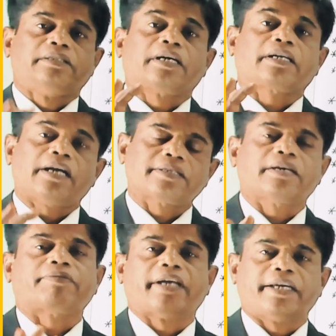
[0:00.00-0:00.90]
the class
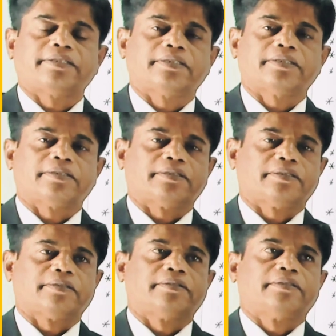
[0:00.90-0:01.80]
of dice
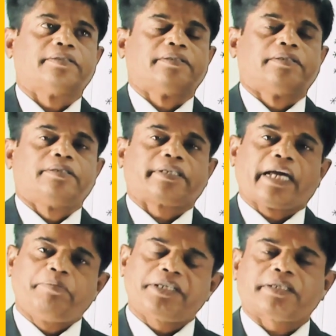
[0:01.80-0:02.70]

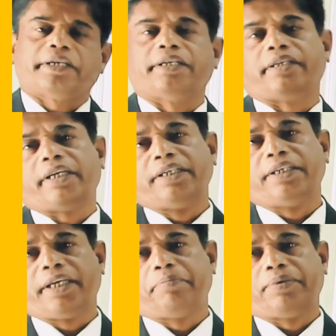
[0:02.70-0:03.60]
can be studied
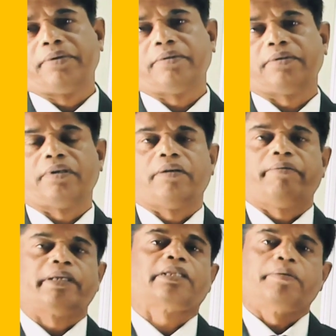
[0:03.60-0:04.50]
in deep
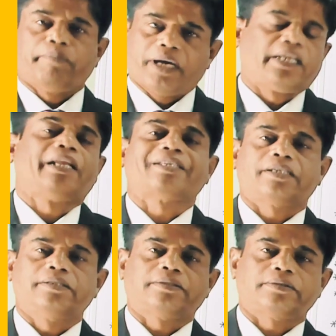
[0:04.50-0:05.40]
with many
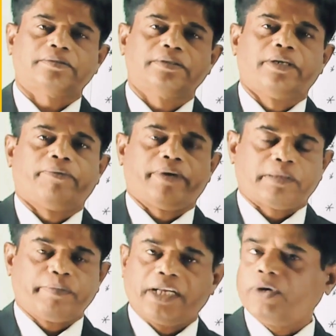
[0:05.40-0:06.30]
lessons,
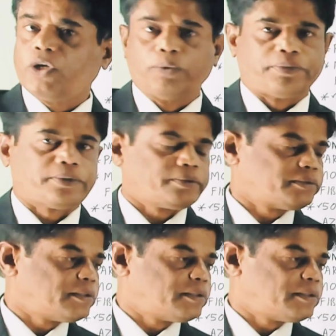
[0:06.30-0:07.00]
with many volumes.